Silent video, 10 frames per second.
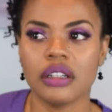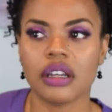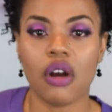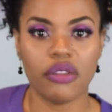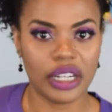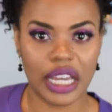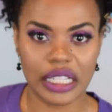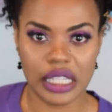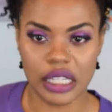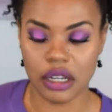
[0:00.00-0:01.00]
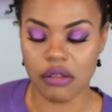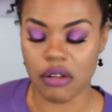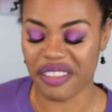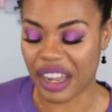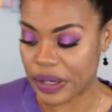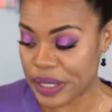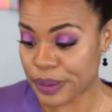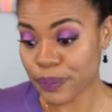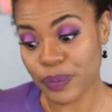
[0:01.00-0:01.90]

COVID-19, the coronavirus.